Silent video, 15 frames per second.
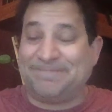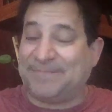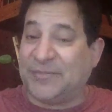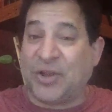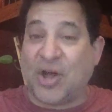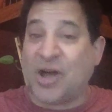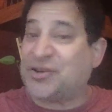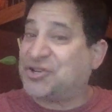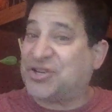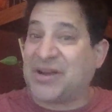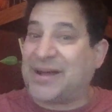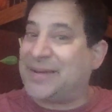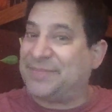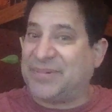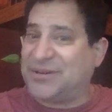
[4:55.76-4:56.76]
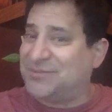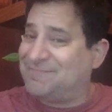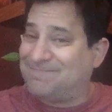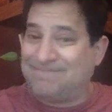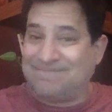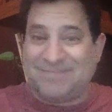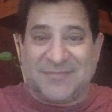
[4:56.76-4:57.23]
Long shot, but
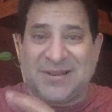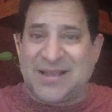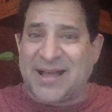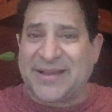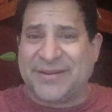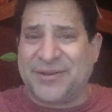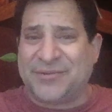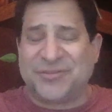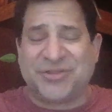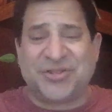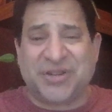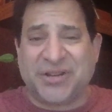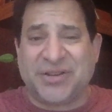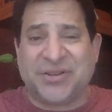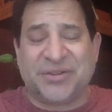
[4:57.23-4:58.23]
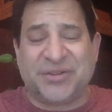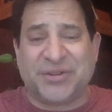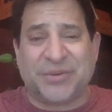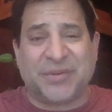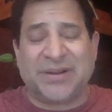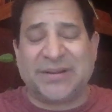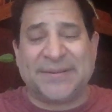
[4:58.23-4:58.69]
God knows she could
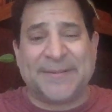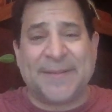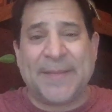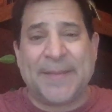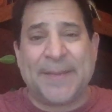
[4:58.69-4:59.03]
do it. And